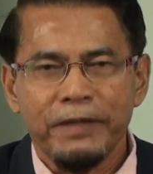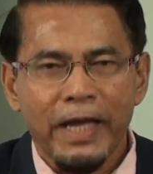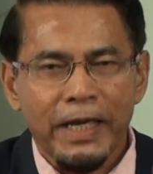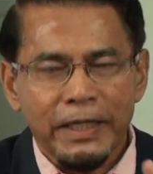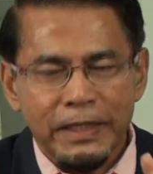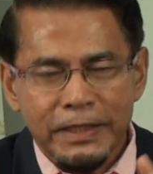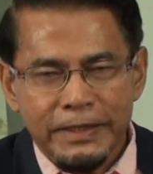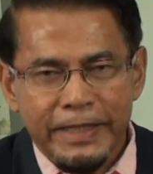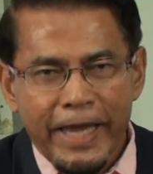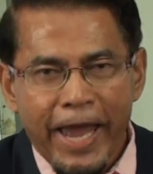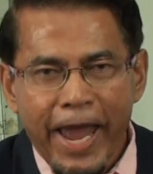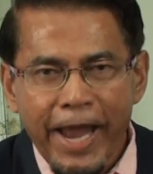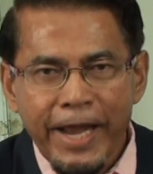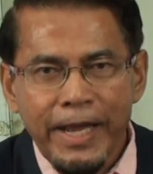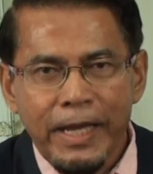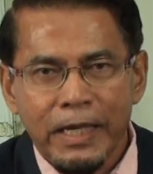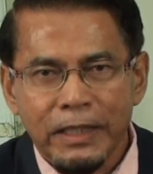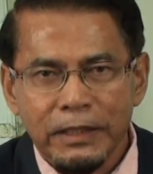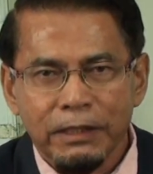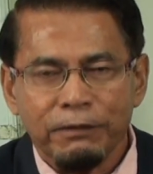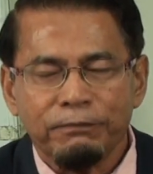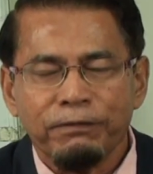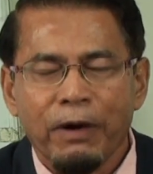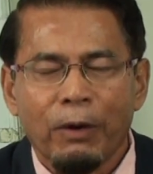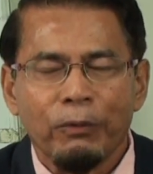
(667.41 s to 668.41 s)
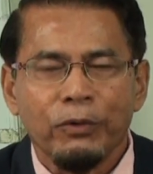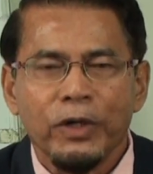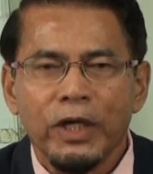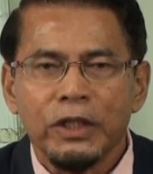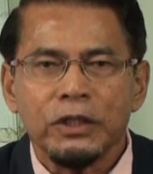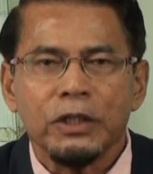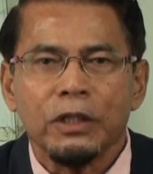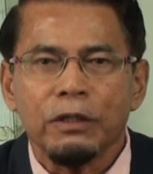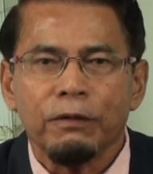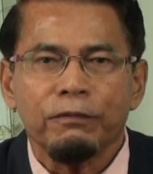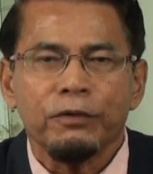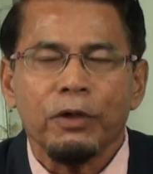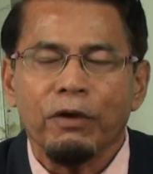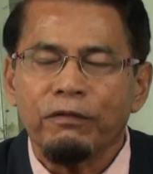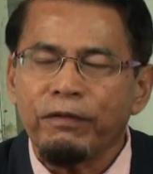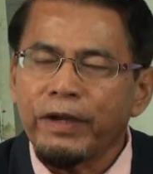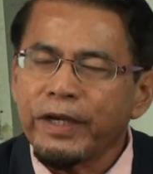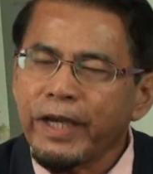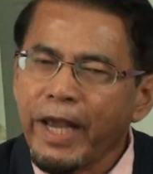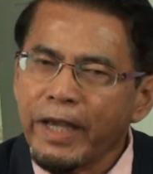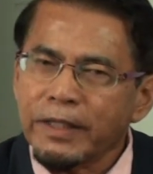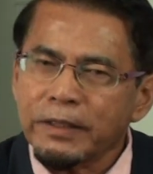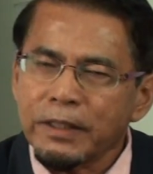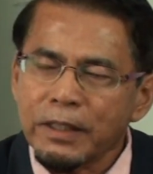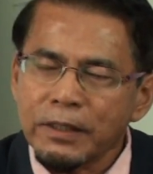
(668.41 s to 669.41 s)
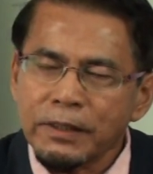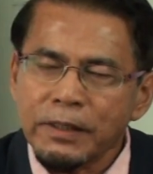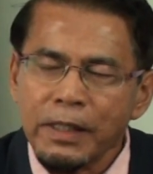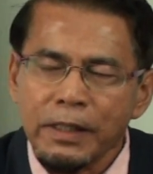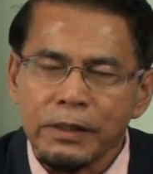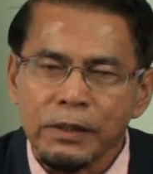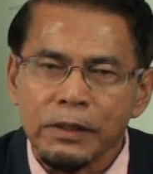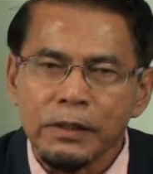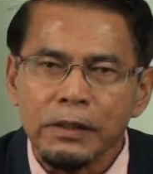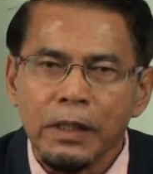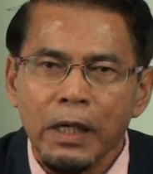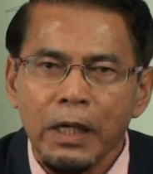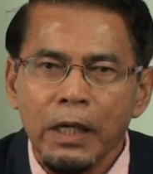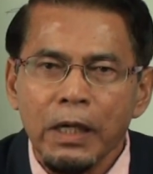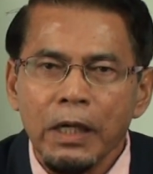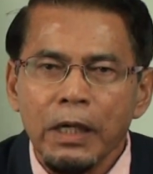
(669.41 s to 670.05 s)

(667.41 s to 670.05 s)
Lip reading: That is the anchor, the foundation of your very existence.